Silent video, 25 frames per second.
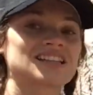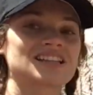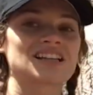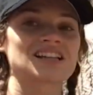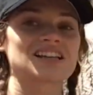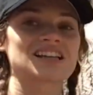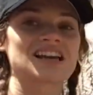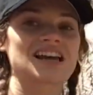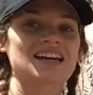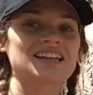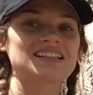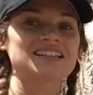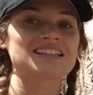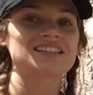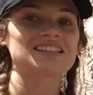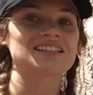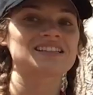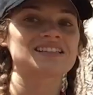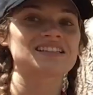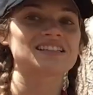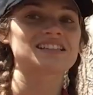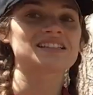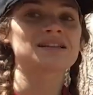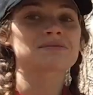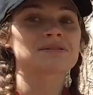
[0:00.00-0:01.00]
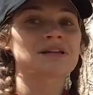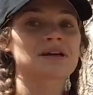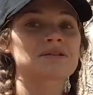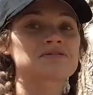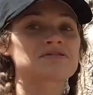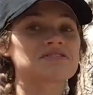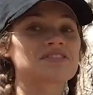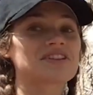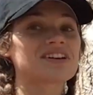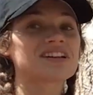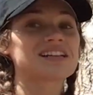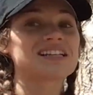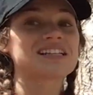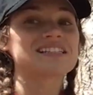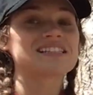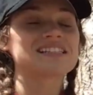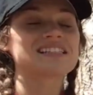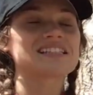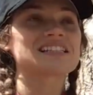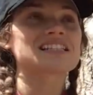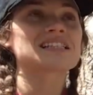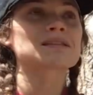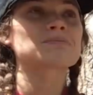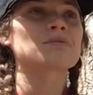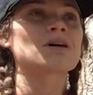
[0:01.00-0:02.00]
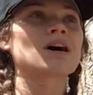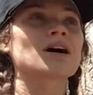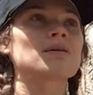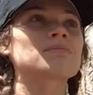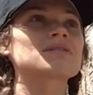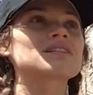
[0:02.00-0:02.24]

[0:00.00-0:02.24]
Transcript: again, sometimes very easy to spot,